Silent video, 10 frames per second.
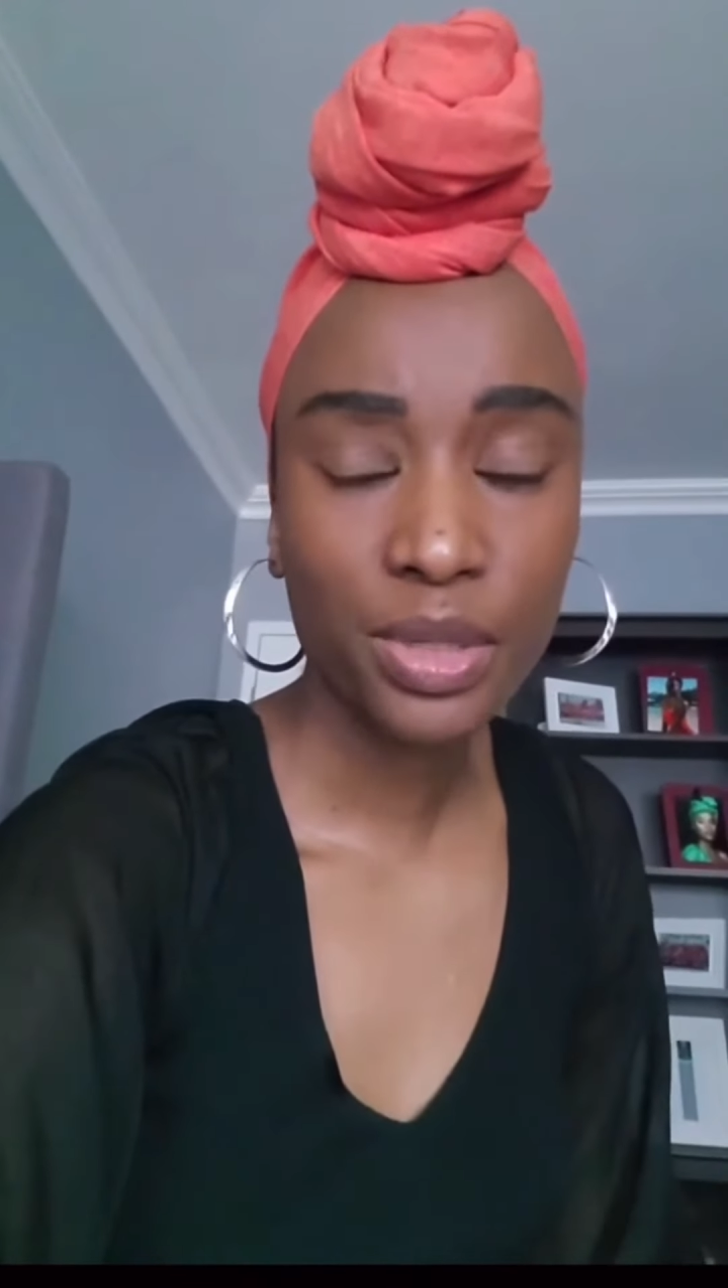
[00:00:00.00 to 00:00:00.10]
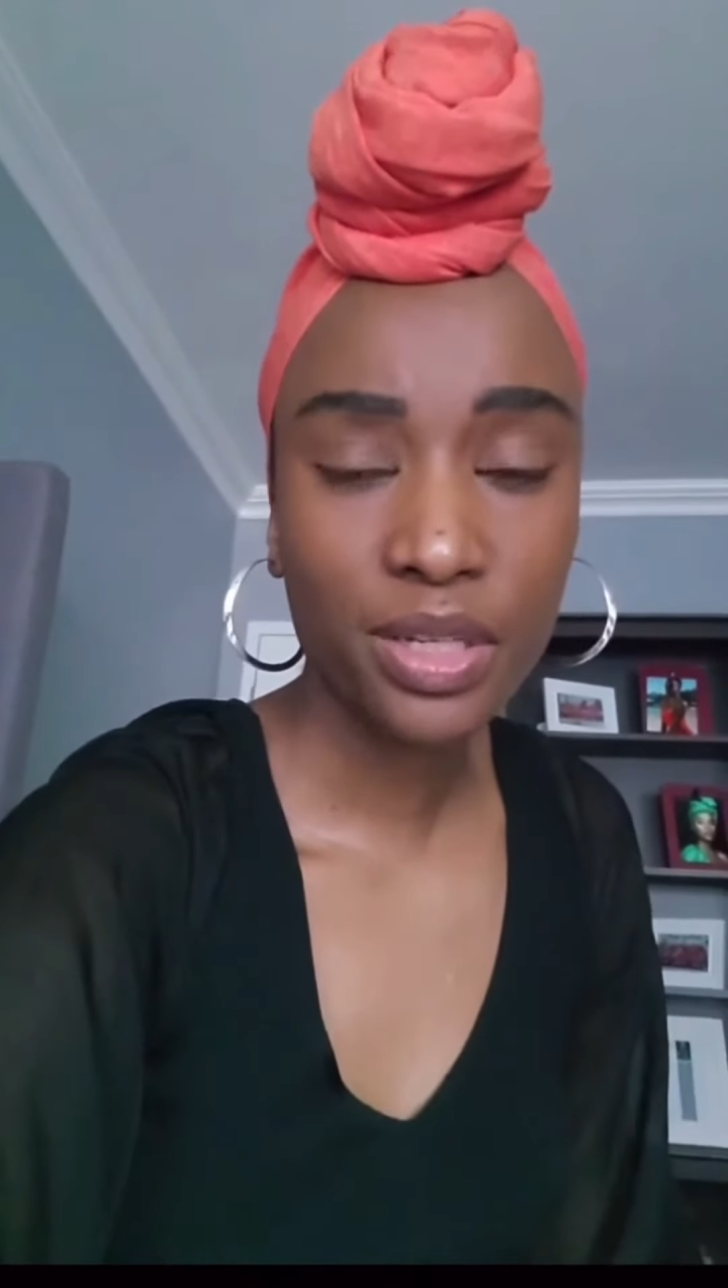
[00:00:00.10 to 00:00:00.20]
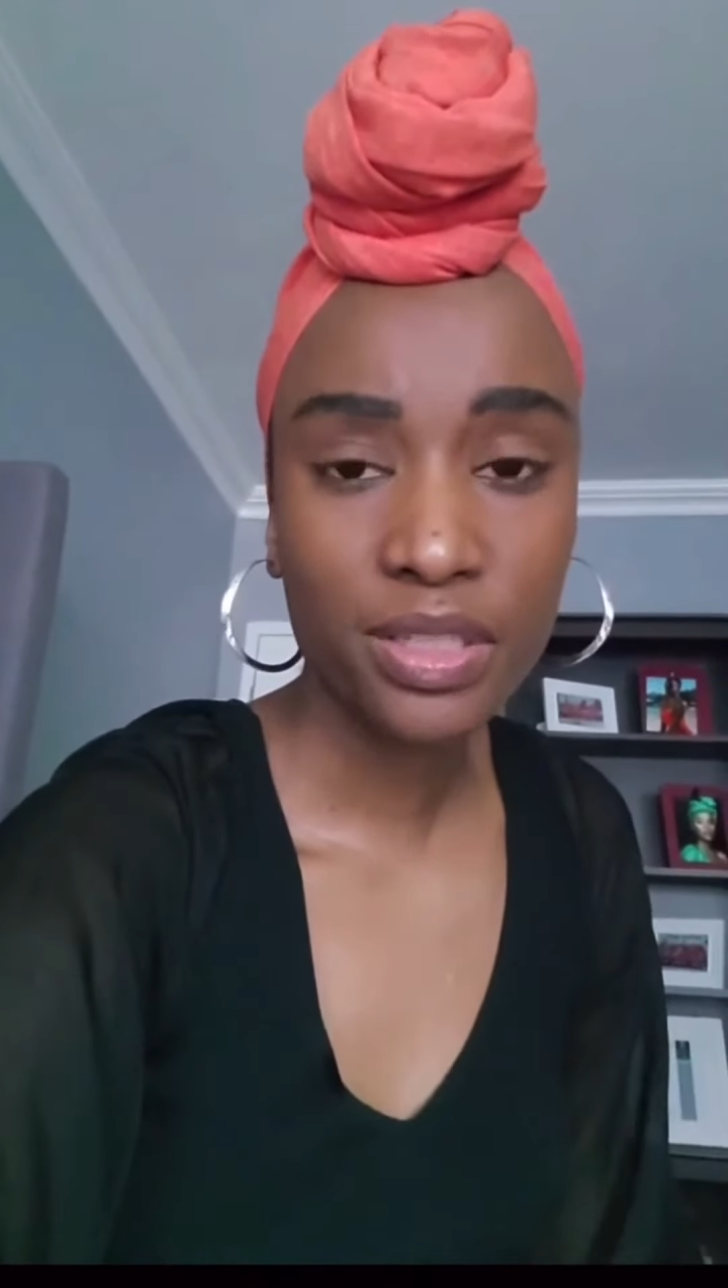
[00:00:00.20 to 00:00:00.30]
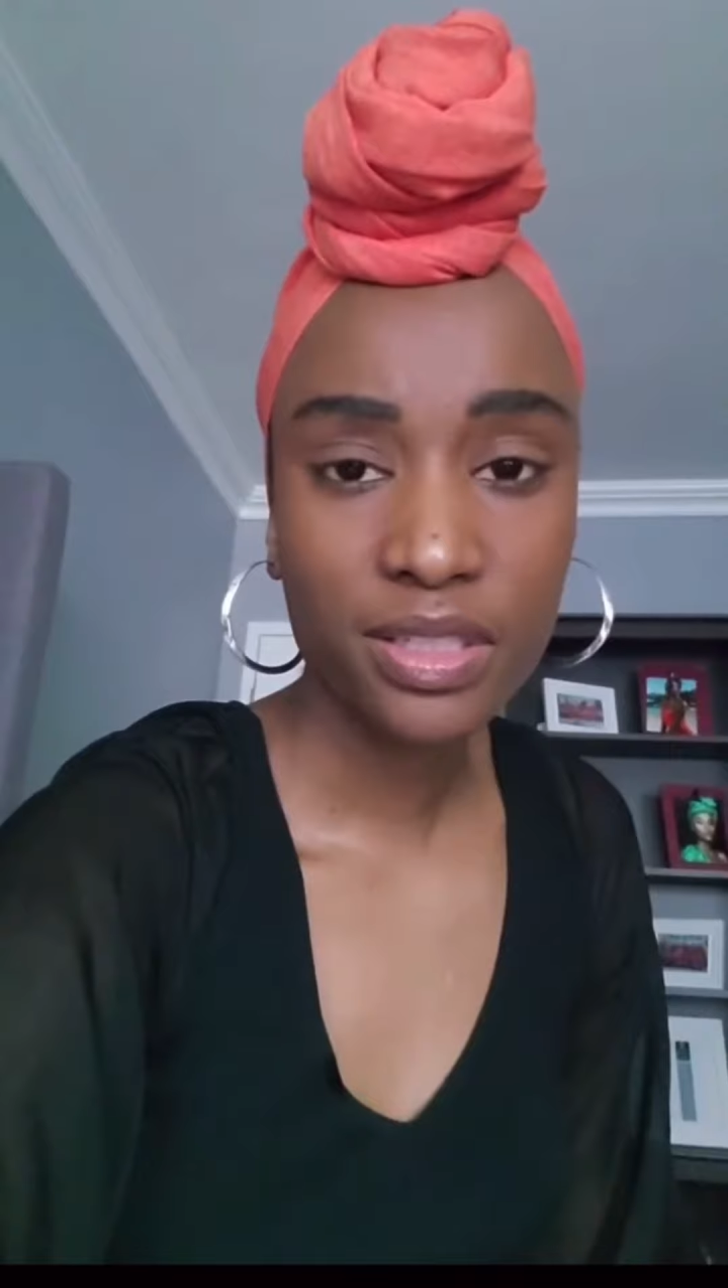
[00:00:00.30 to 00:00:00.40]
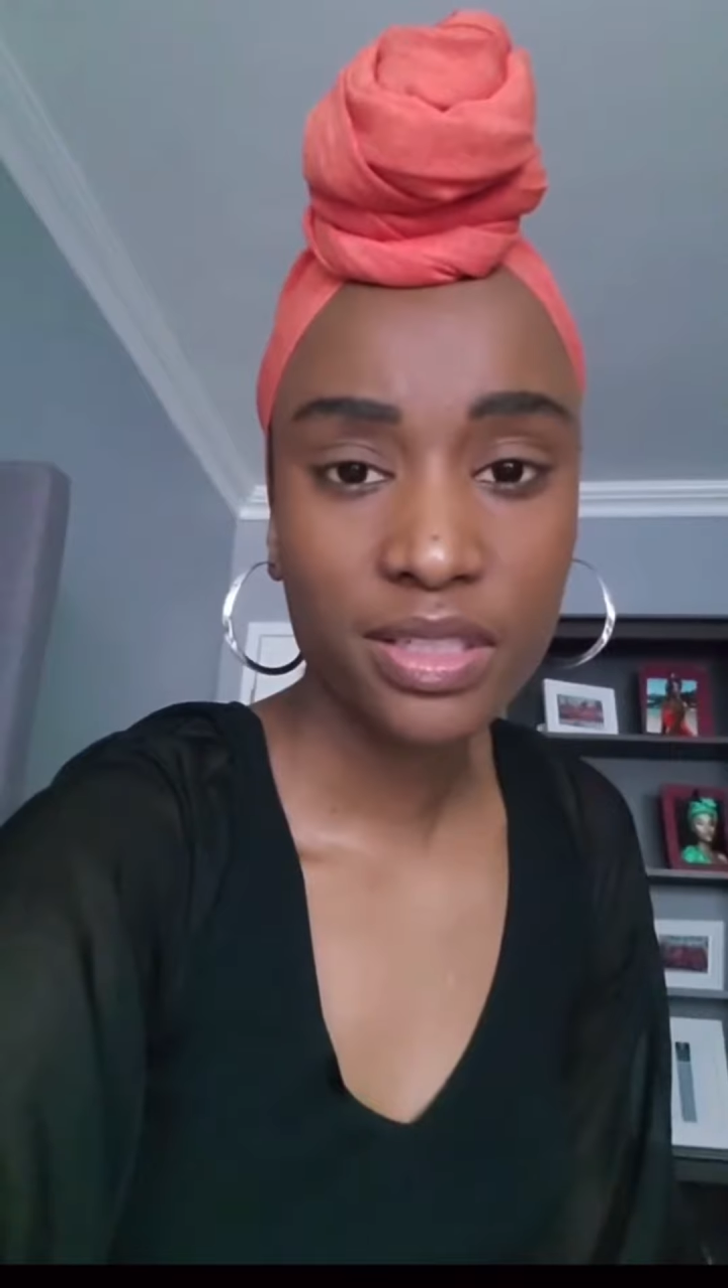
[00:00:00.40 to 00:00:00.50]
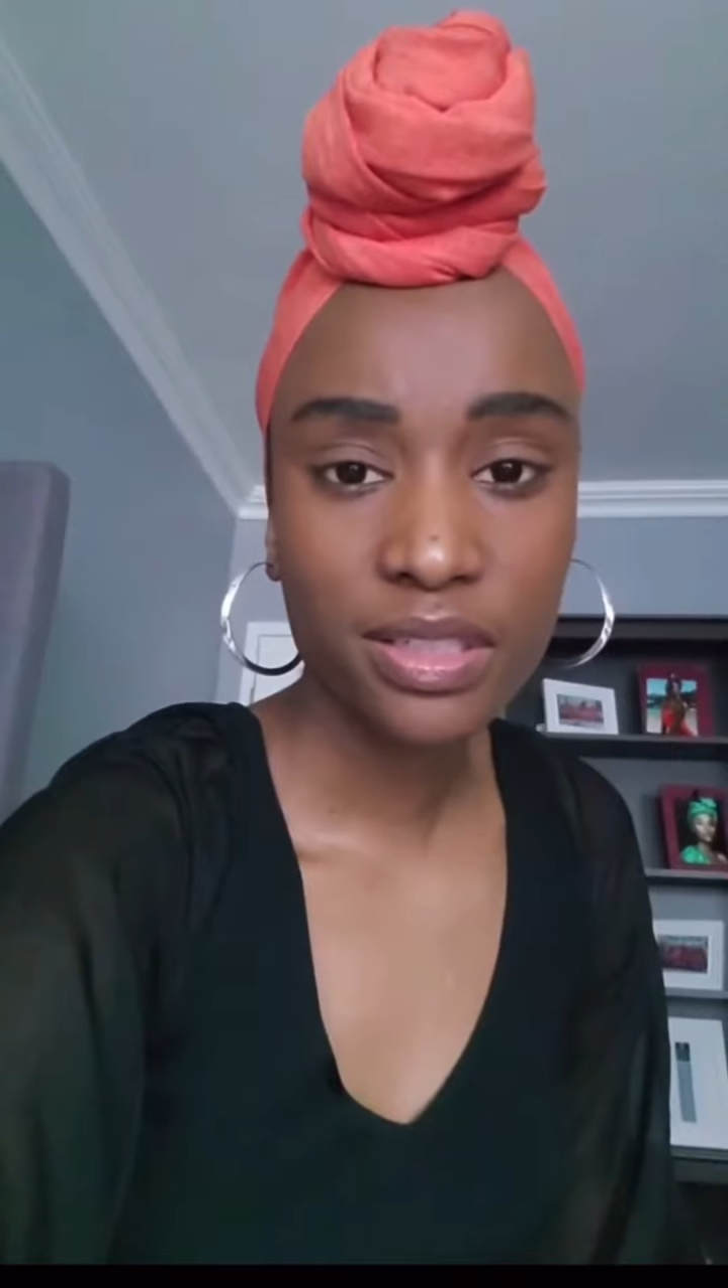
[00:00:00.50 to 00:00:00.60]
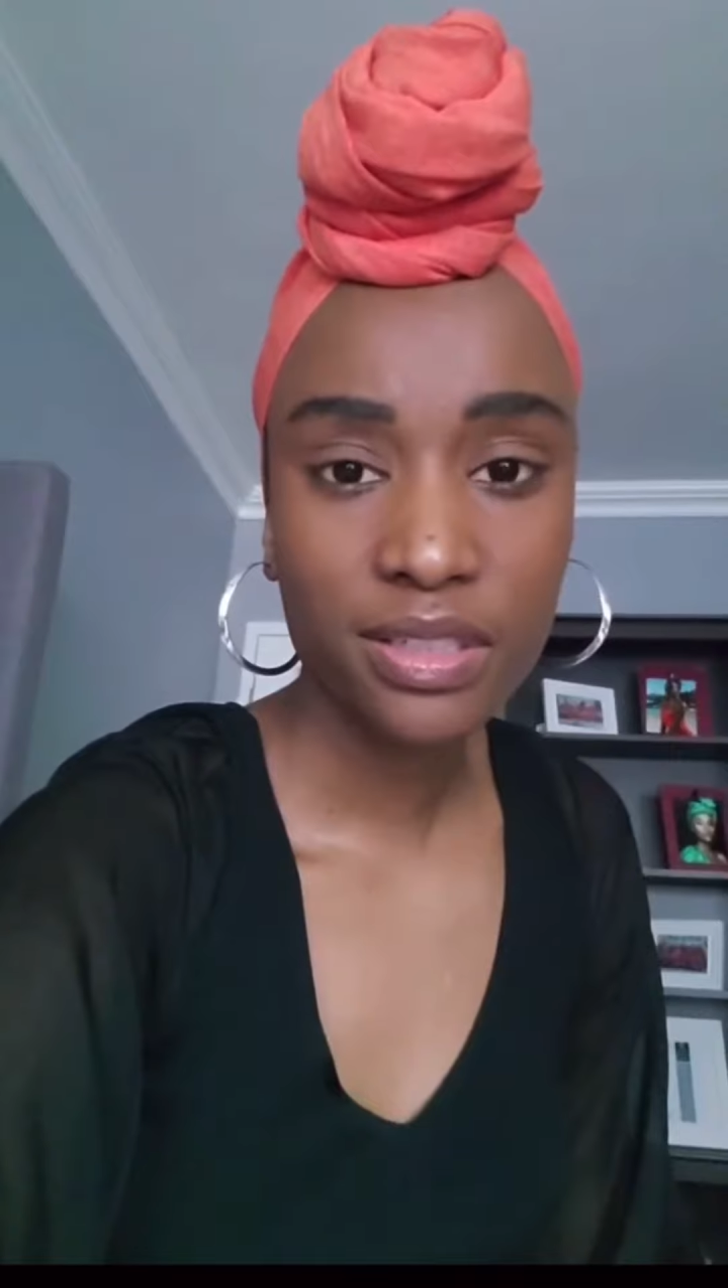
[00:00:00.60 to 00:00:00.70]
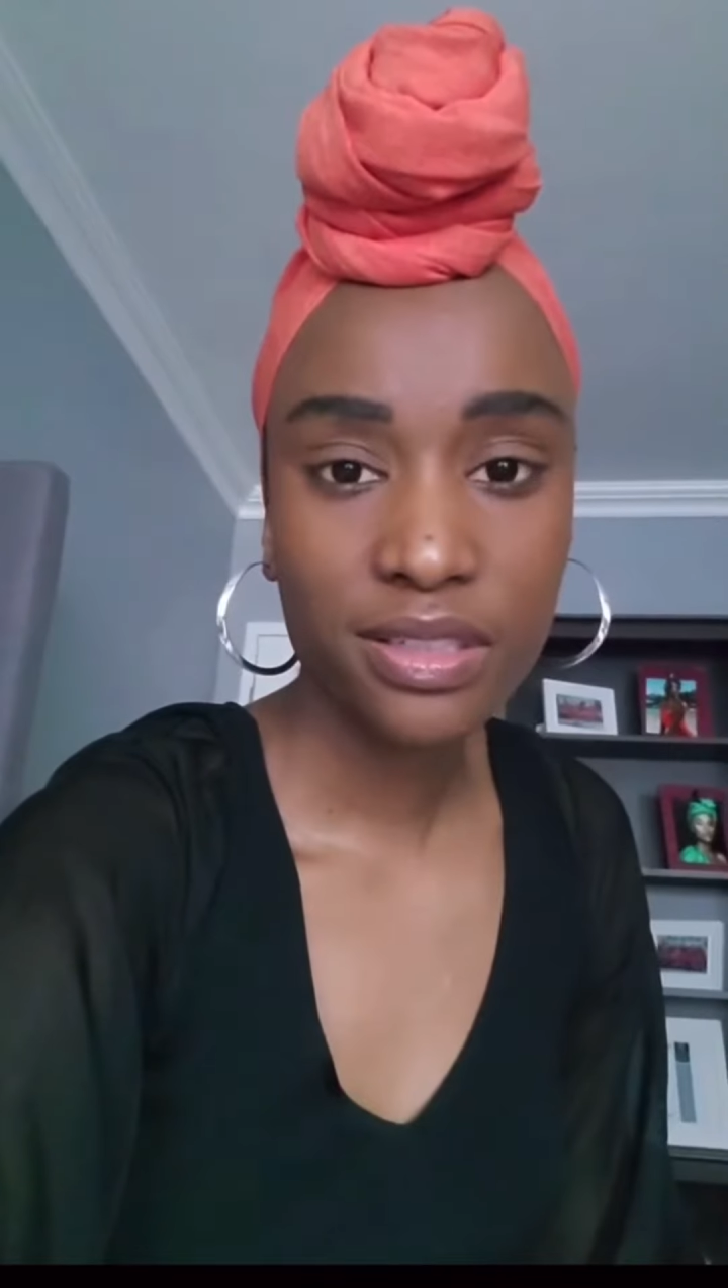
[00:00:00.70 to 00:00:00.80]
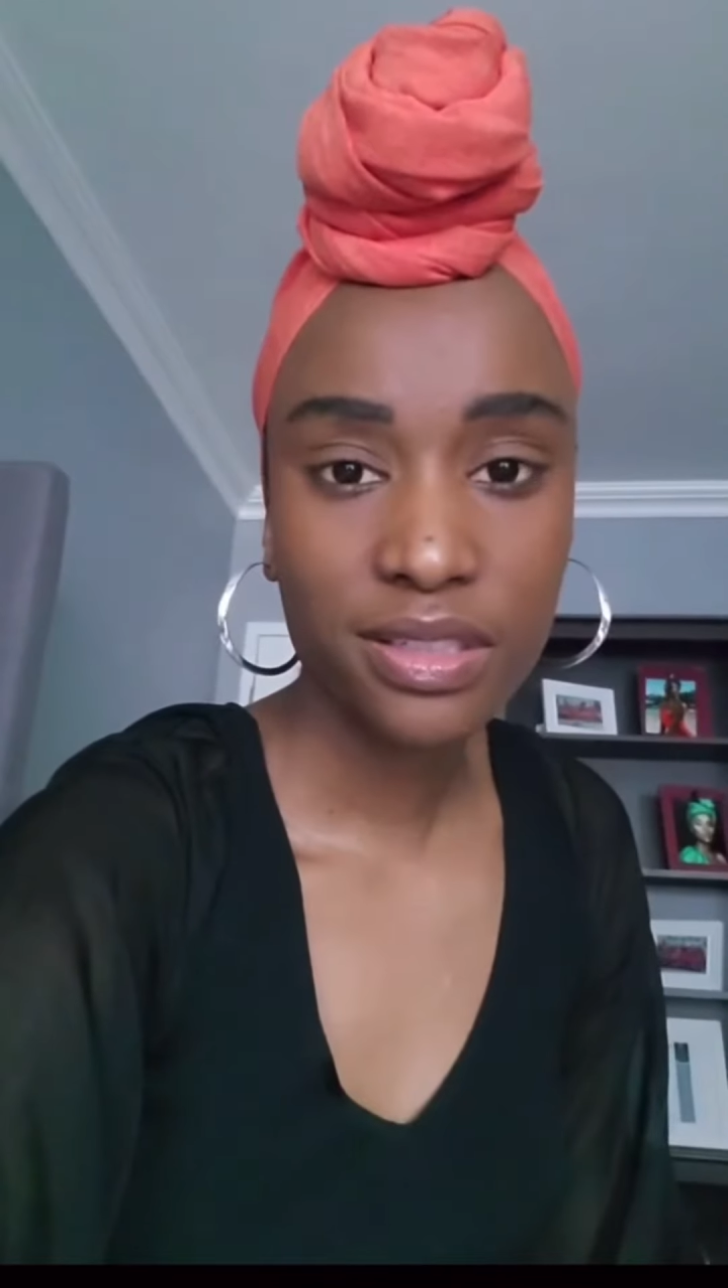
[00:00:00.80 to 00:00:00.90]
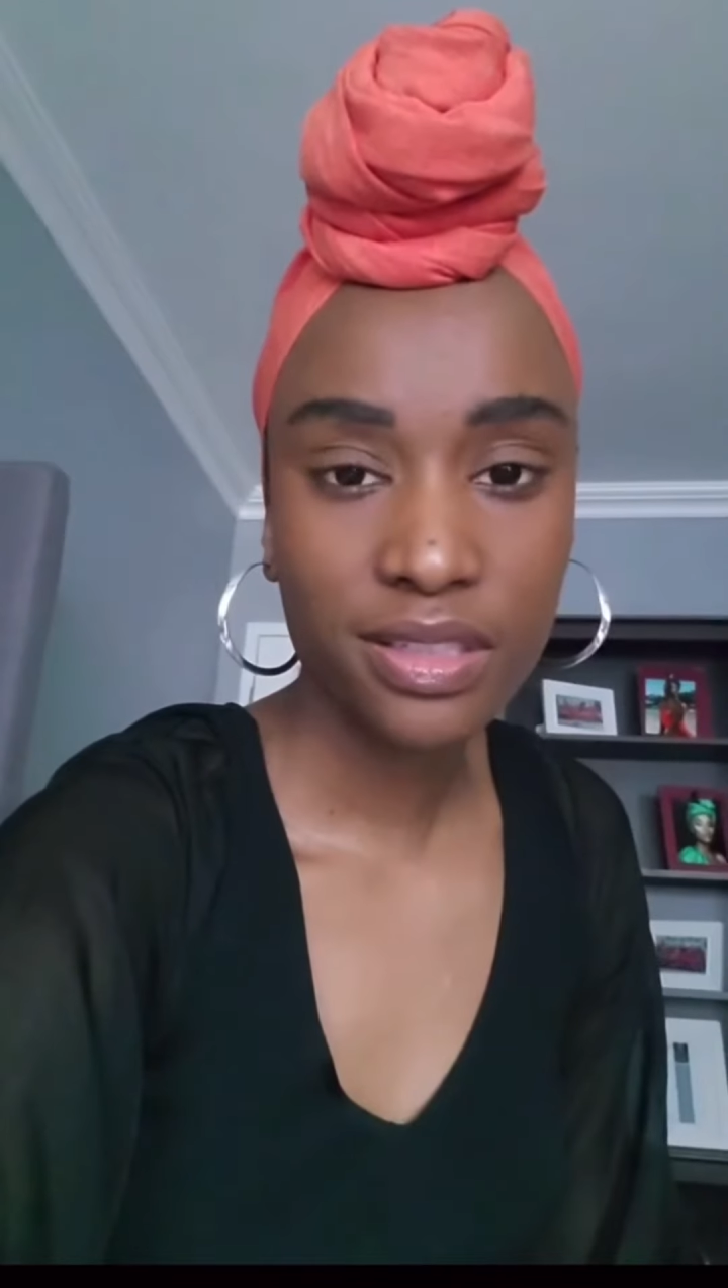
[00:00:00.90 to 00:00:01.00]
because
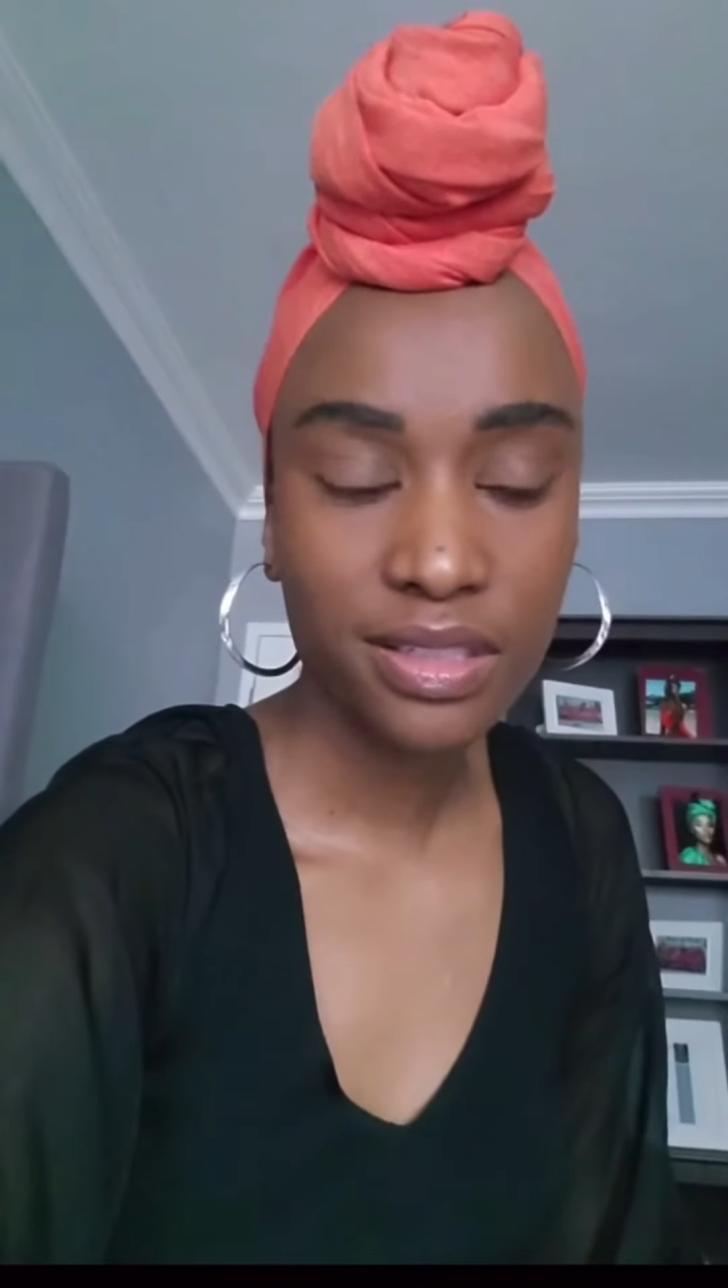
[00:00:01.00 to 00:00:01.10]
it's